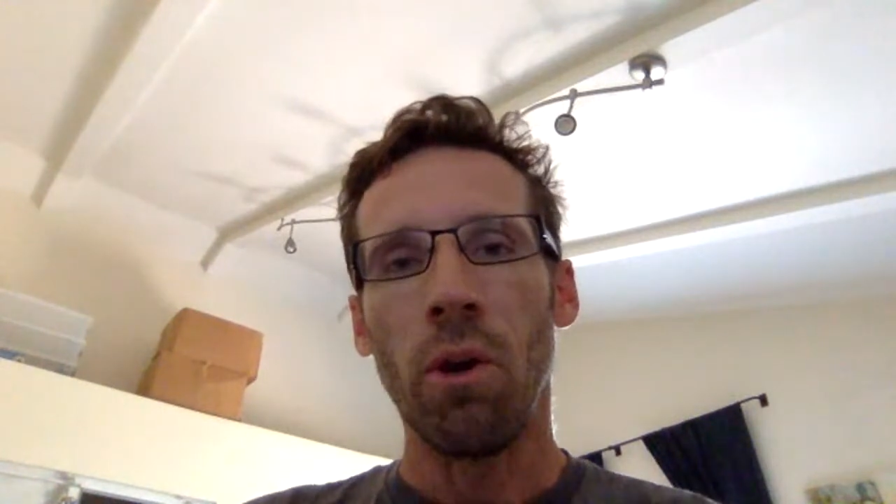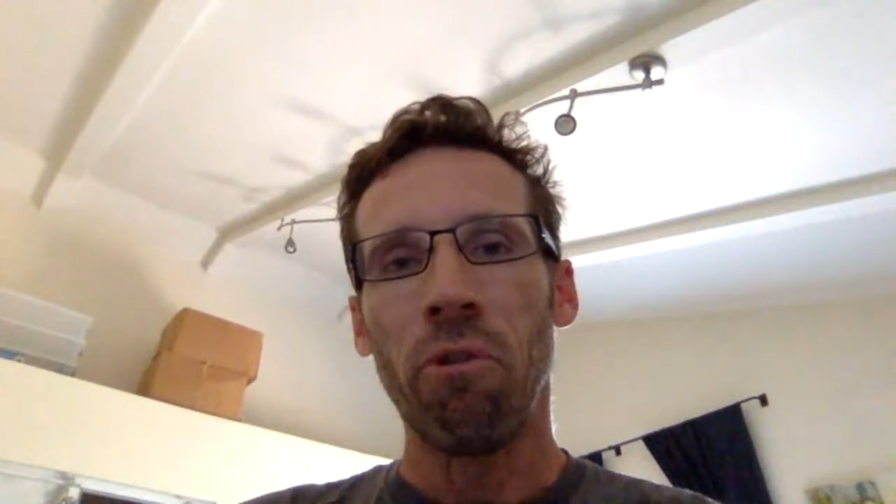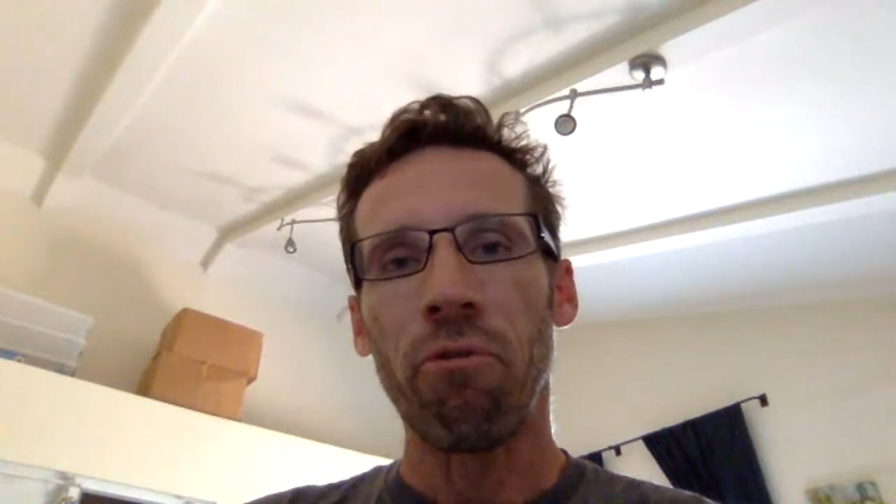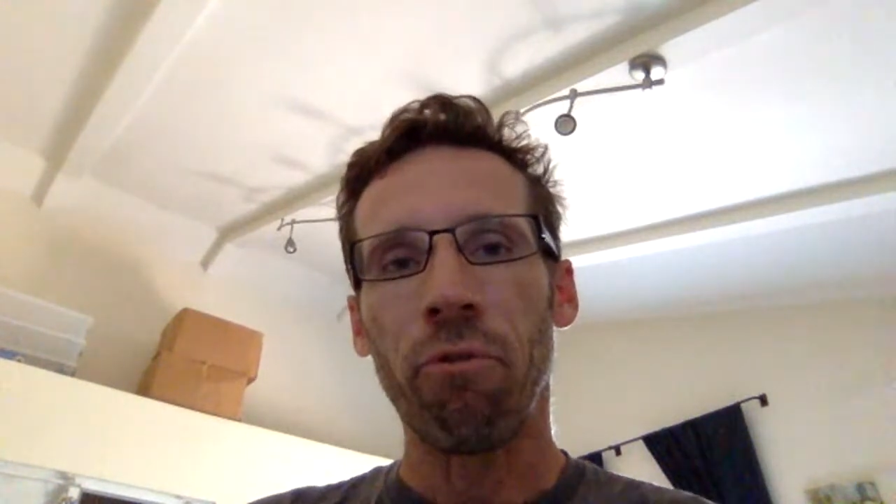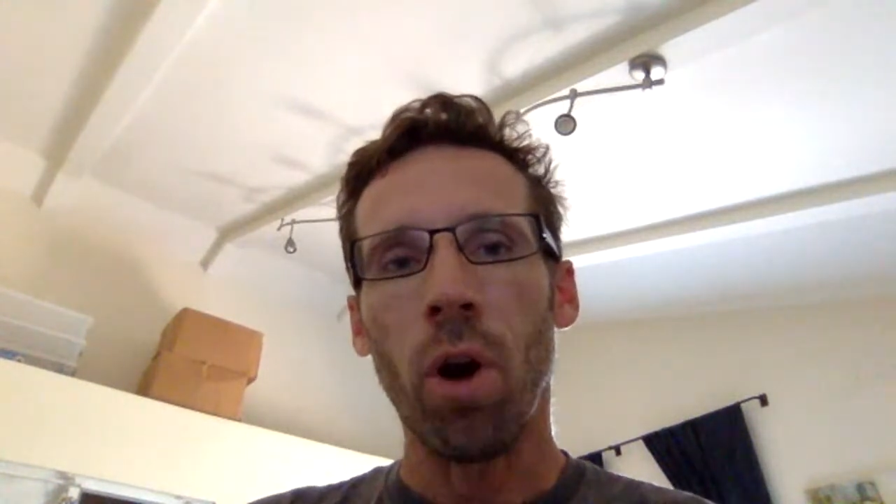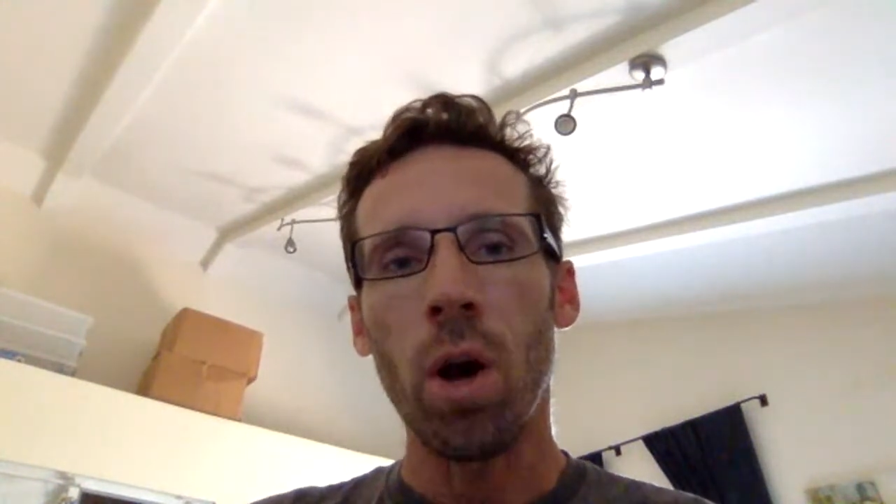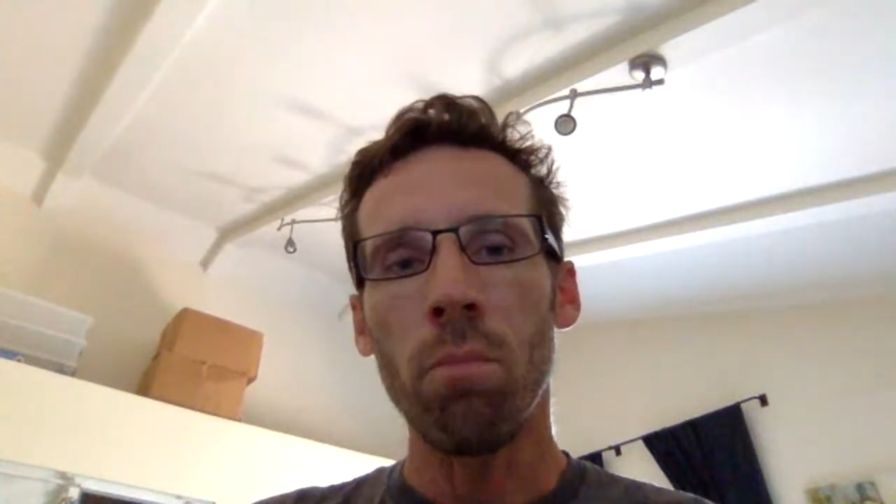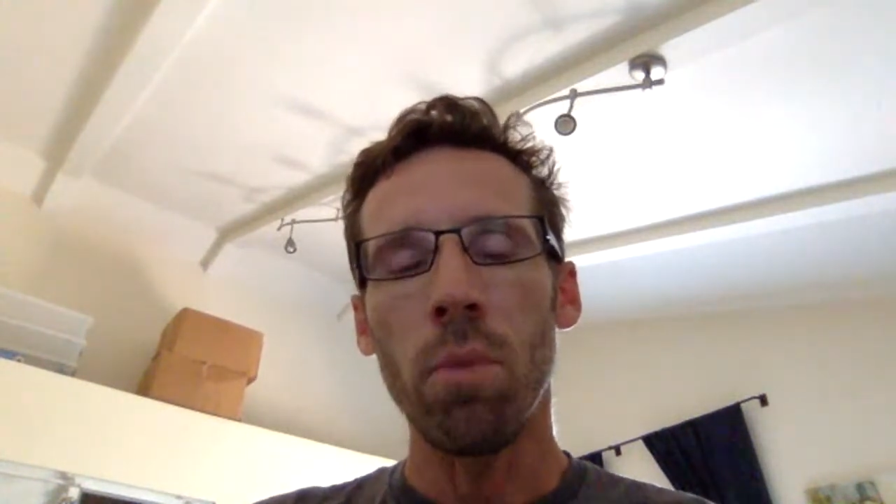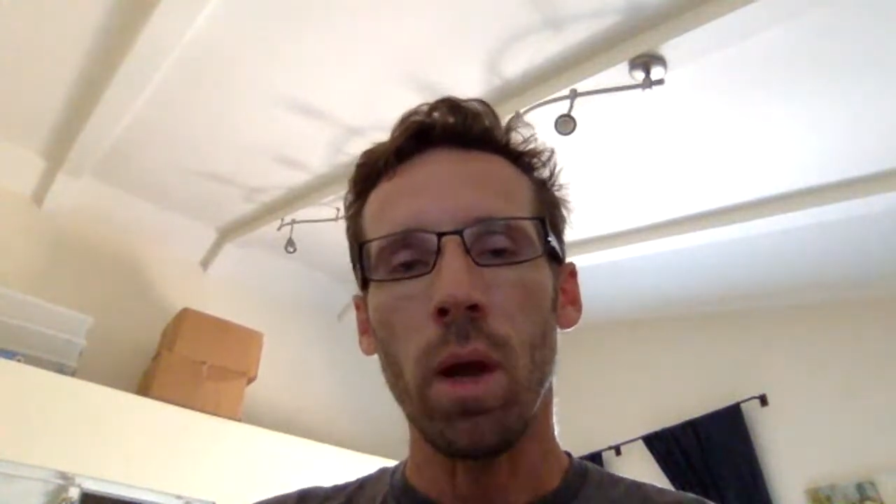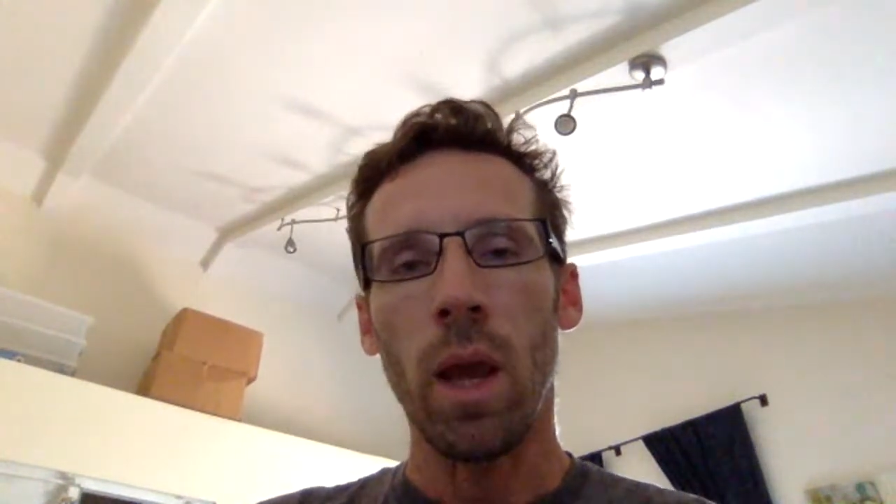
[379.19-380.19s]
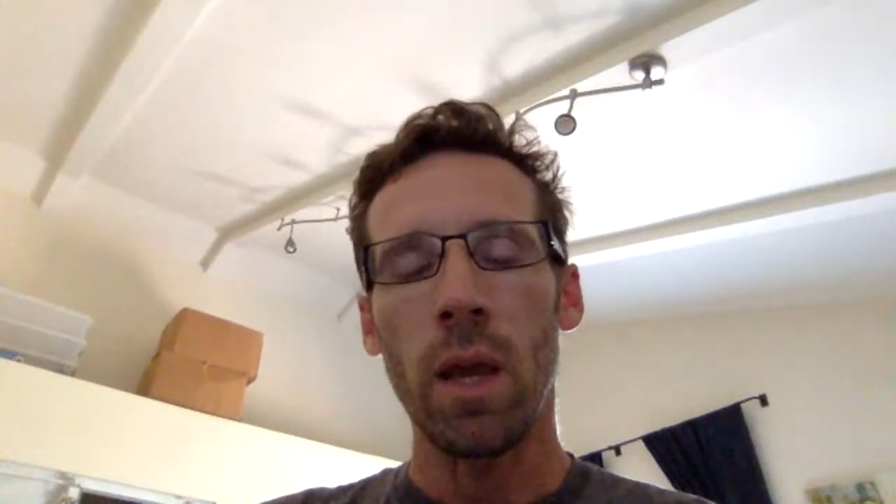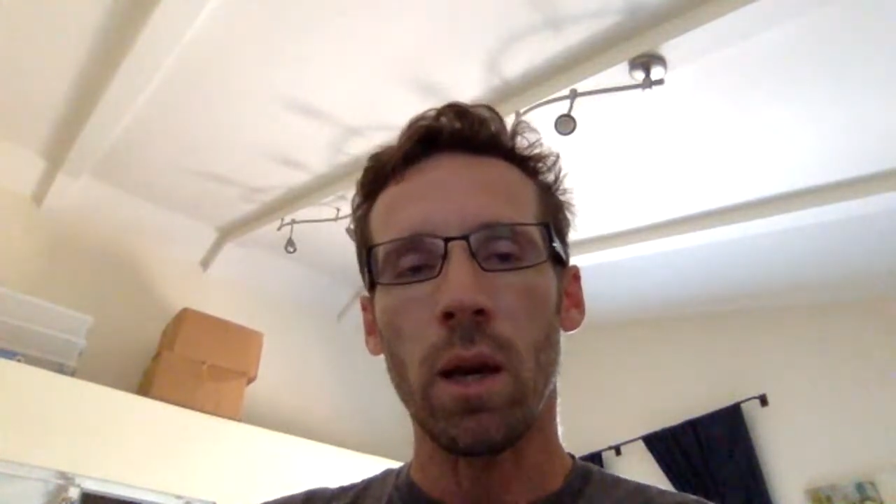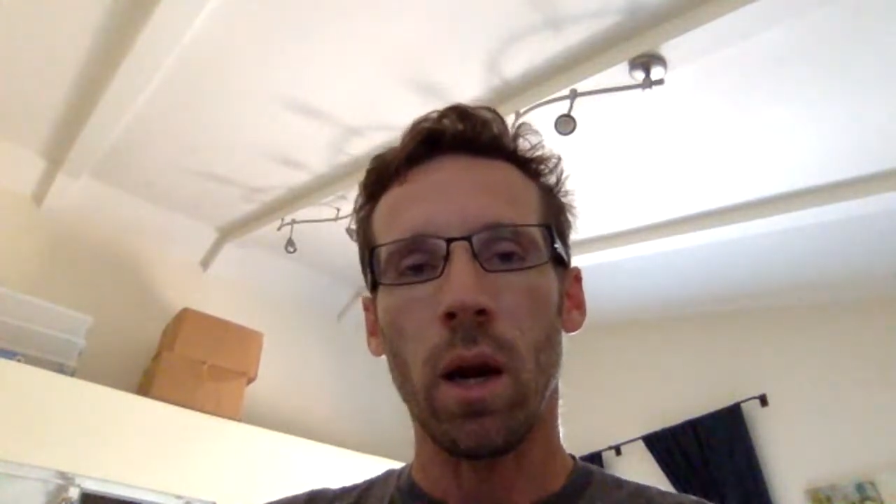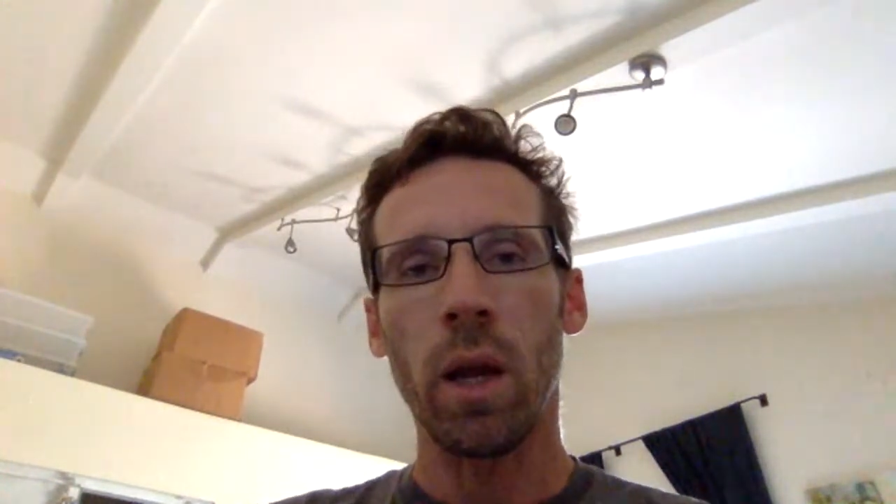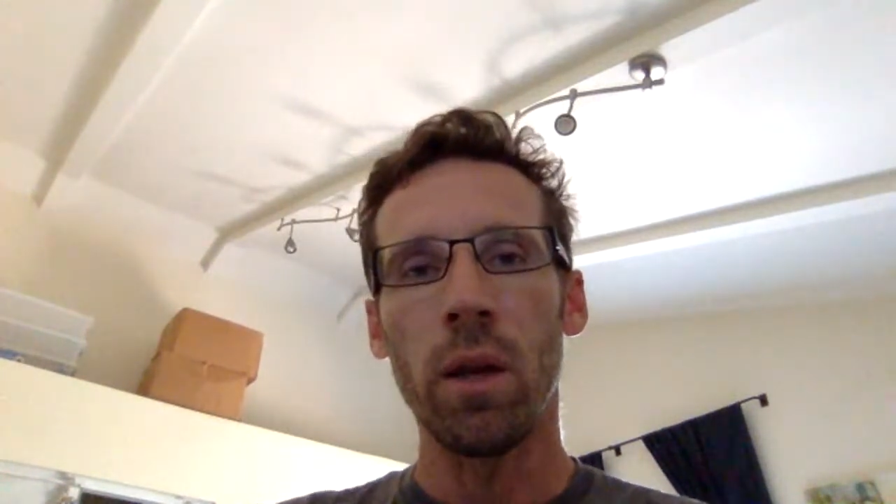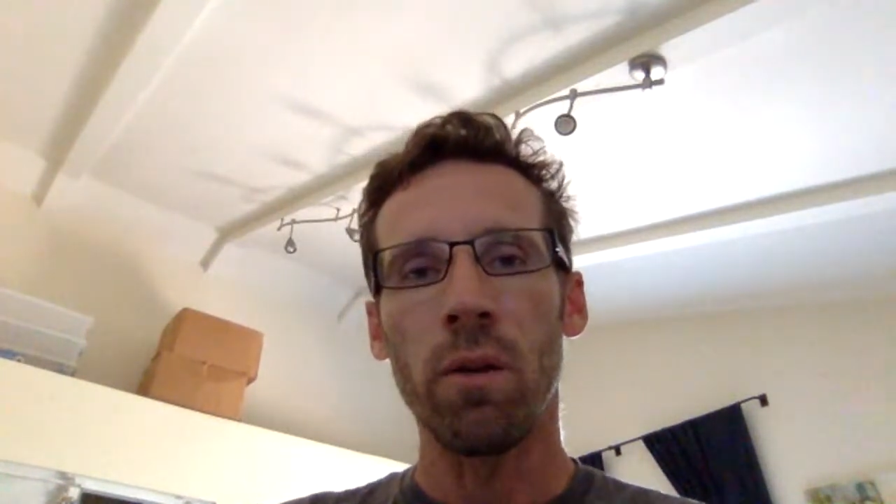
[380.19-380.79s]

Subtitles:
from a kind